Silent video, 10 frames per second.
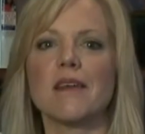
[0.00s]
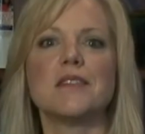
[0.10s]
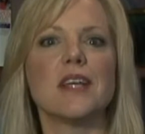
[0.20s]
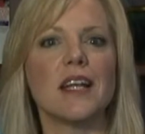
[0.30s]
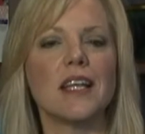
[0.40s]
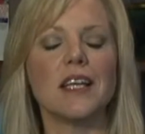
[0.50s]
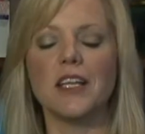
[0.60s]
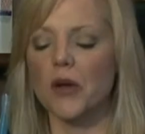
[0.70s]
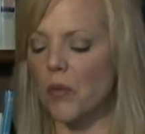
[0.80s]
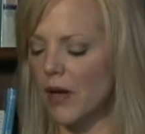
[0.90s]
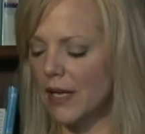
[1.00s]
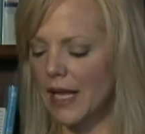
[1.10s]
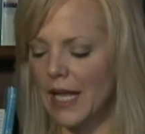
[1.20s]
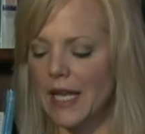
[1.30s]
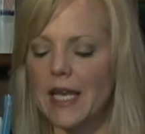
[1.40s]
Jenny, you know what?
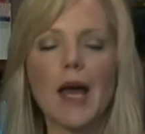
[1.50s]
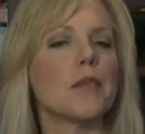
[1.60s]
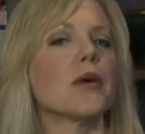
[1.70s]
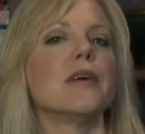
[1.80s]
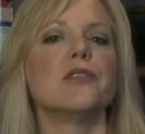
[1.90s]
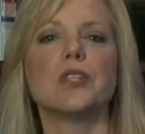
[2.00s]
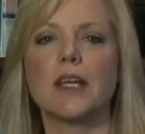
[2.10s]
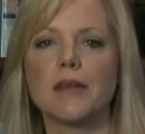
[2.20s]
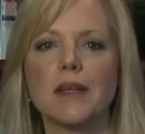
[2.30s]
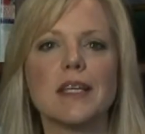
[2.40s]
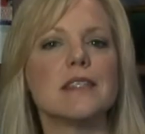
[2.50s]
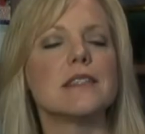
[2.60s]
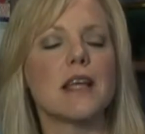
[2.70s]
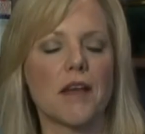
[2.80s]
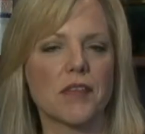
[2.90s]
Nap coaching is
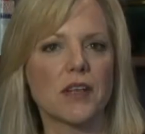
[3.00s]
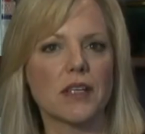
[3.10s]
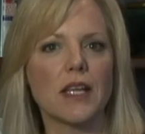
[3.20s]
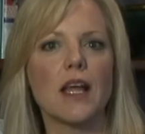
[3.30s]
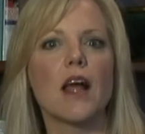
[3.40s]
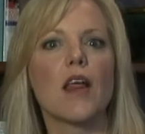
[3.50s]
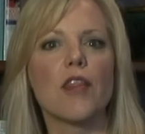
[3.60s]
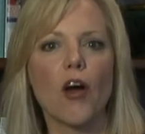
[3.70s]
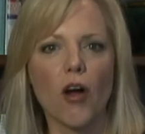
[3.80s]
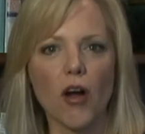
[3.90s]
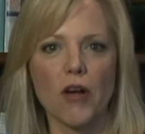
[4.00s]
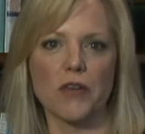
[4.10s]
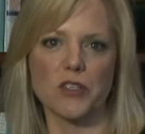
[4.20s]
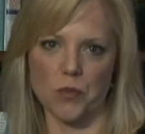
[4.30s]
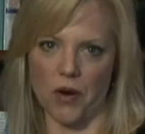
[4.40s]
definitely the
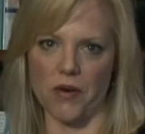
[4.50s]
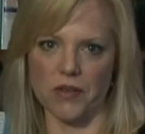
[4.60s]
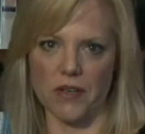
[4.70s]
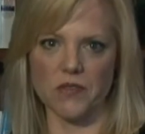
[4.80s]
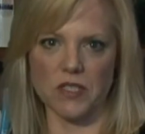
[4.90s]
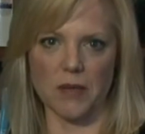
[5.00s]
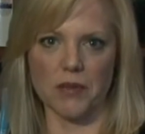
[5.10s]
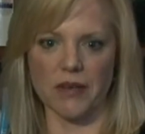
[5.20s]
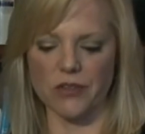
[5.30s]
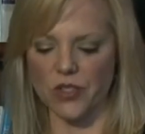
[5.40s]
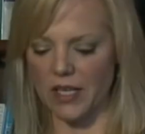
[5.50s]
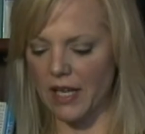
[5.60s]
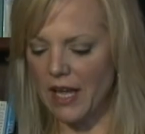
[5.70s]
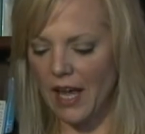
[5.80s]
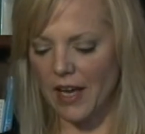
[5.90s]
hardest part of sleep coaching.
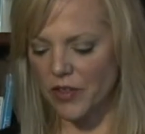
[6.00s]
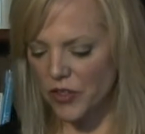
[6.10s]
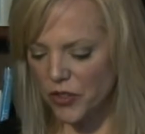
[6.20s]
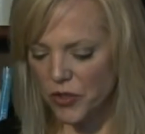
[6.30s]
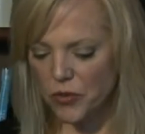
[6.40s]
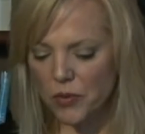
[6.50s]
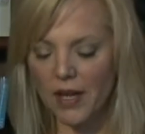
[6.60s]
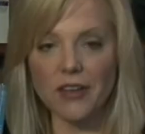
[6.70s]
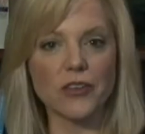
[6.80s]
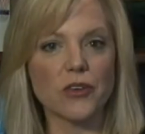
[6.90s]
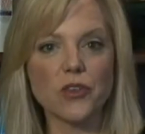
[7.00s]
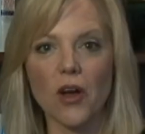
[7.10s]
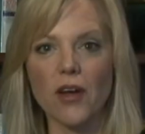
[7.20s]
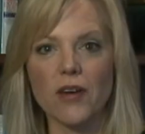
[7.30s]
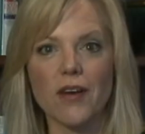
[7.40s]
And you and your
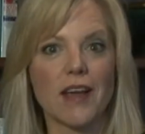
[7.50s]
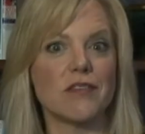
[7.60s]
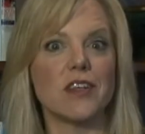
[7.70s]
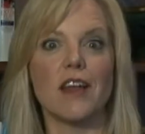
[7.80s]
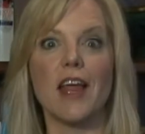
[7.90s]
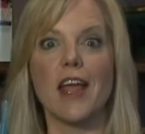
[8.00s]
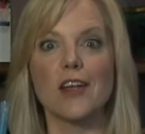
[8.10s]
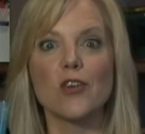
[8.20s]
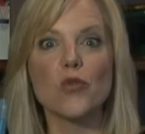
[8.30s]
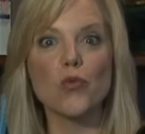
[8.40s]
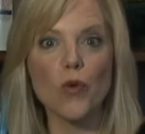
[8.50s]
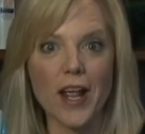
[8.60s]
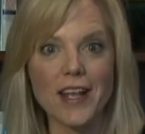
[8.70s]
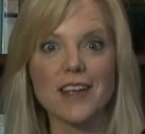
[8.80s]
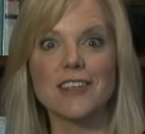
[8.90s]
daughter have done a
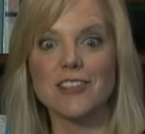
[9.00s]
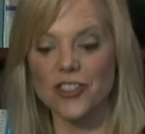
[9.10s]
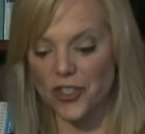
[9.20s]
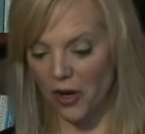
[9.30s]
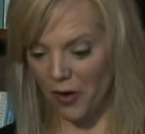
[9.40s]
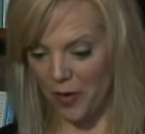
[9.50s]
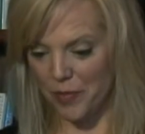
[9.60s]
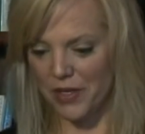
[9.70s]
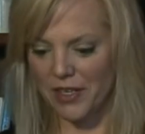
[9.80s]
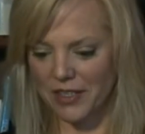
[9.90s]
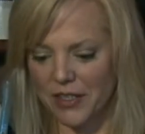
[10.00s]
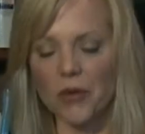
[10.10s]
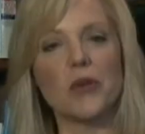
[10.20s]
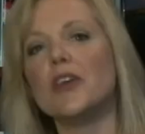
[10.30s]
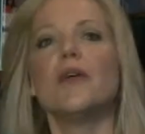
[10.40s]
great job. You
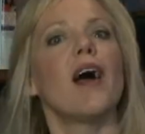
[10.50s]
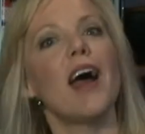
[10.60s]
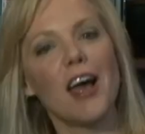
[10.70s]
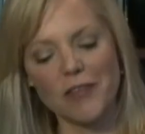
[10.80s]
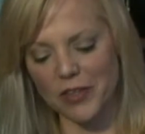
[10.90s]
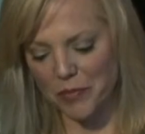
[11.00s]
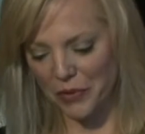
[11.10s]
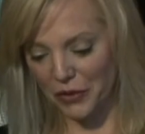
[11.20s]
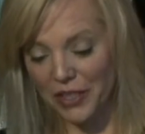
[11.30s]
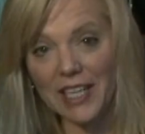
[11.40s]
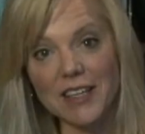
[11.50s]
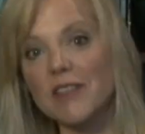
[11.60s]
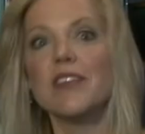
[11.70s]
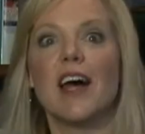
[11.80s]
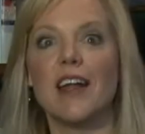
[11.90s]
know, you have to
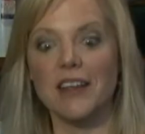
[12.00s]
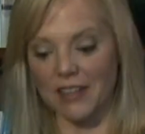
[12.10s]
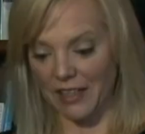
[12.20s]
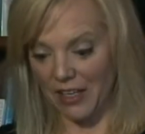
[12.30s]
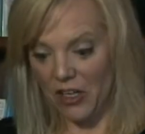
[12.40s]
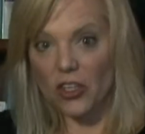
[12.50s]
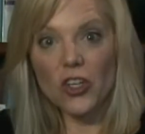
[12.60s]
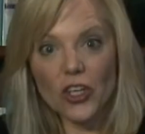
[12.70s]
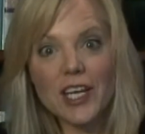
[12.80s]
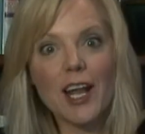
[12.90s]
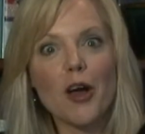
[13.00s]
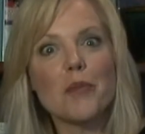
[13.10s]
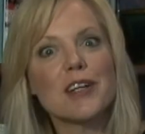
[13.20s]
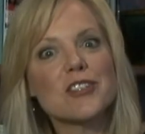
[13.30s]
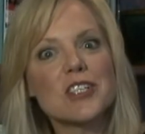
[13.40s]
believe that, like, look at how
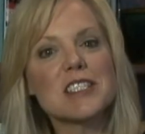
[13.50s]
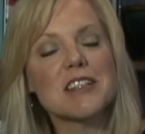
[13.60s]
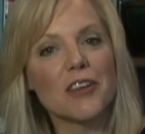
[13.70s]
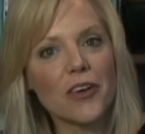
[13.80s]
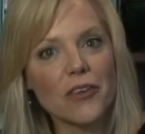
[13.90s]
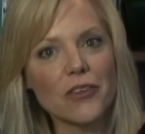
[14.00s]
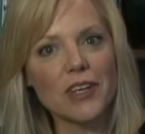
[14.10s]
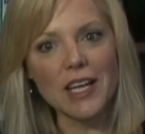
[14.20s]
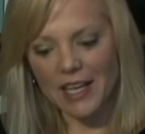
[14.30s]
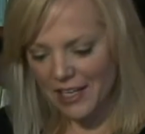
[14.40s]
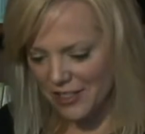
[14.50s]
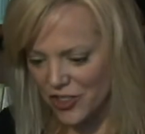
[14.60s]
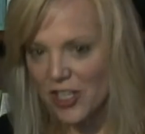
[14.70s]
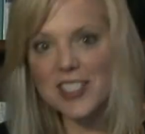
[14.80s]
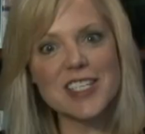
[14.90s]
much she's learned in
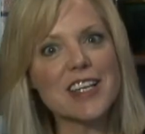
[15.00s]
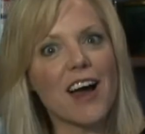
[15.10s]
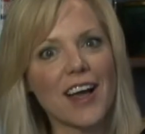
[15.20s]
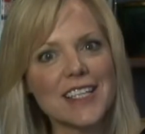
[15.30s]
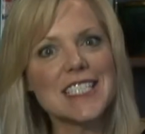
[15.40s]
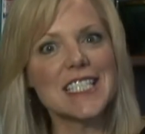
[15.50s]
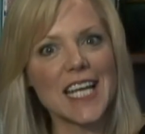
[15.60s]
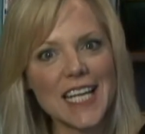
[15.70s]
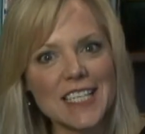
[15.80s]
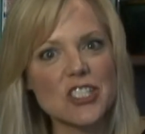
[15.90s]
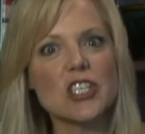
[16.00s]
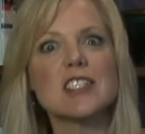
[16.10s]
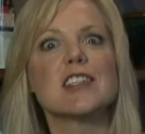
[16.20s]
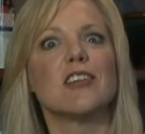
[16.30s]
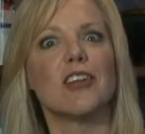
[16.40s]
just nine days.
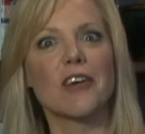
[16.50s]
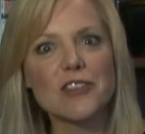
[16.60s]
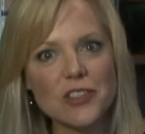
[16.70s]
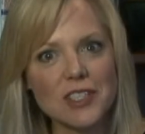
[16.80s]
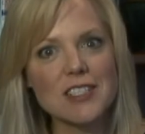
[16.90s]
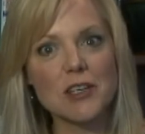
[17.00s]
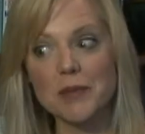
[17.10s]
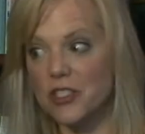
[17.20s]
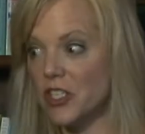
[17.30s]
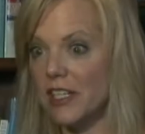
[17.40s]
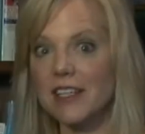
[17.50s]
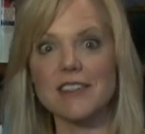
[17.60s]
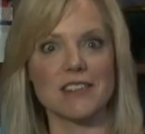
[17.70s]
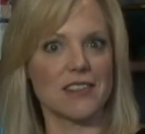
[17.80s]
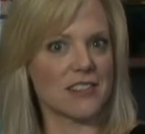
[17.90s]
She's largely, I mean, she
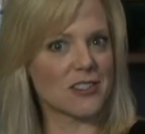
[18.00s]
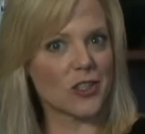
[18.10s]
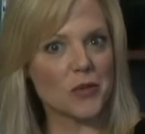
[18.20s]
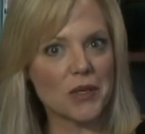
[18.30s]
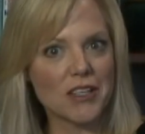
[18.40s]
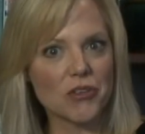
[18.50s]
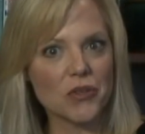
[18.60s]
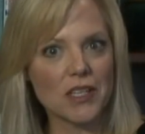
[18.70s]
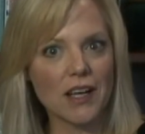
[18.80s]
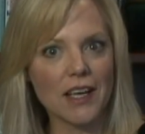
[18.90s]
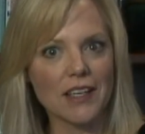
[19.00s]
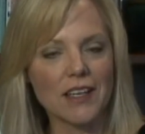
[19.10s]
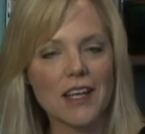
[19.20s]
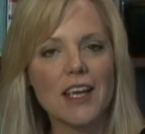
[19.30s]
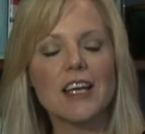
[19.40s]
is sleeping through the
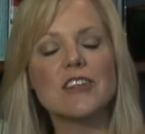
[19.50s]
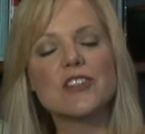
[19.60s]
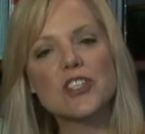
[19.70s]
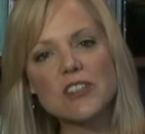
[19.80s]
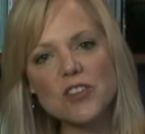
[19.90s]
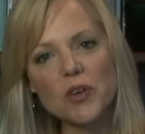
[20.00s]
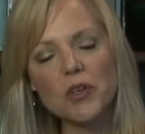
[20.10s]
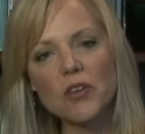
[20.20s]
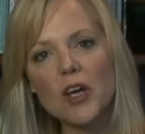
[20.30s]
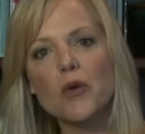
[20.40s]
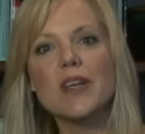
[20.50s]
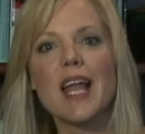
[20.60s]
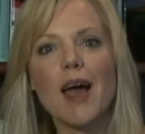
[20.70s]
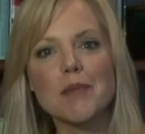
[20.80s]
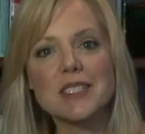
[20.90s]
night. And just so you know,
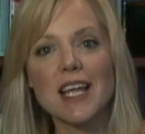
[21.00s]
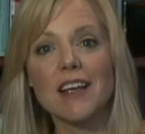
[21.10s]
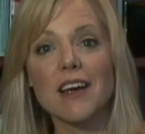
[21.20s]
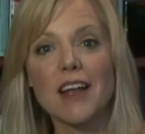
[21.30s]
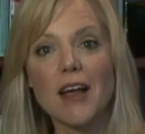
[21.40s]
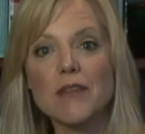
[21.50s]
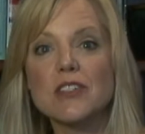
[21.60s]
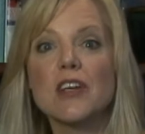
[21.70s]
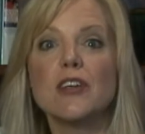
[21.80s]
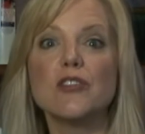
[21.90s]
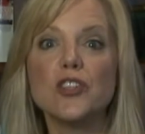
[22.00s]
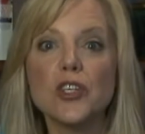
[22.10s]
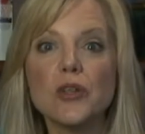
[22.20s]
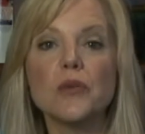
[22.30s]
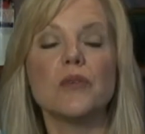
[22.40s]
naps take on average
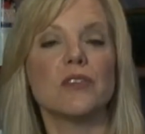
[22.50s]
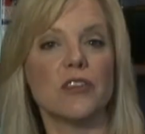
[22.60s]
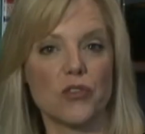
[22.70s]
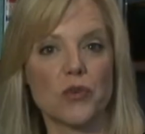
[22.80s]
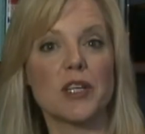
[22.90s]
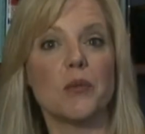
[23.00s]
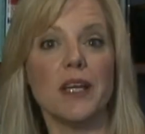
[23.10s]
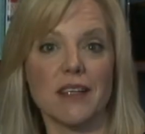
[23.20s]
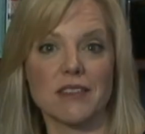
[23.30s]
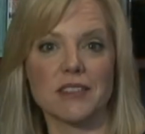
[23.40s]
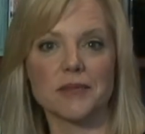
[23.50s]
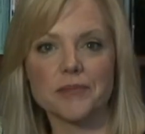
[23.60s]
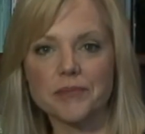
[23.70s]
two to three weeks.